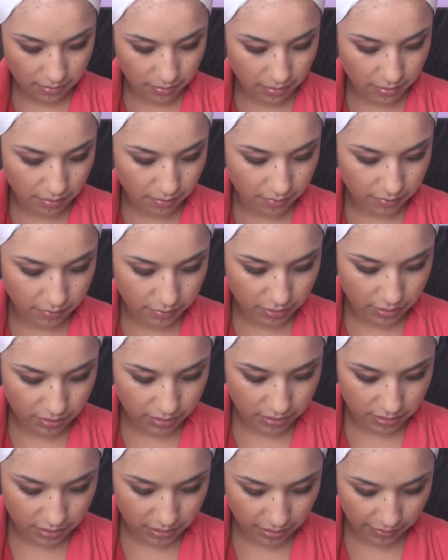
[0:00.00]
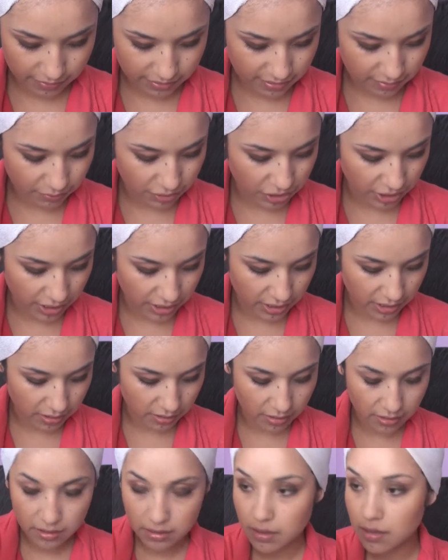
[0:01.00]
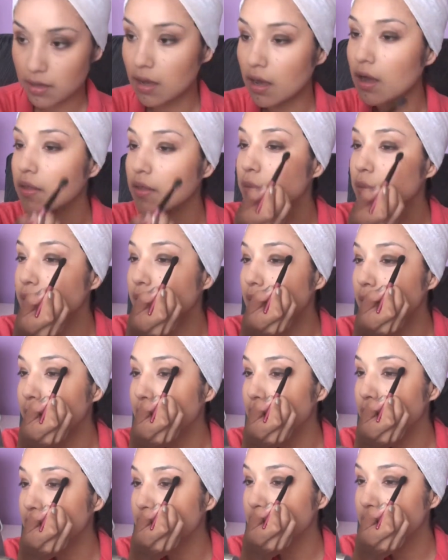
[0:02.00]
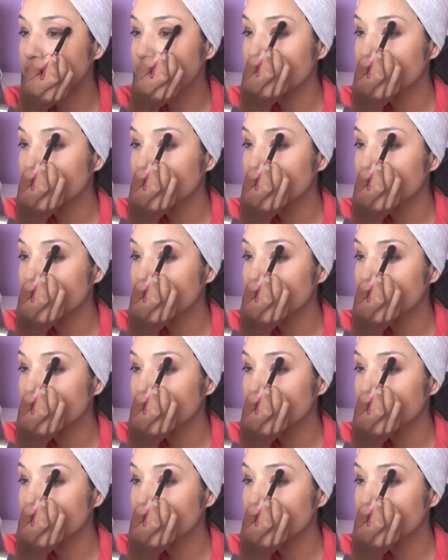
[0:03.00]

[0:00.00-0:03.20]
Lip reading: to give it some shading on the brow bone.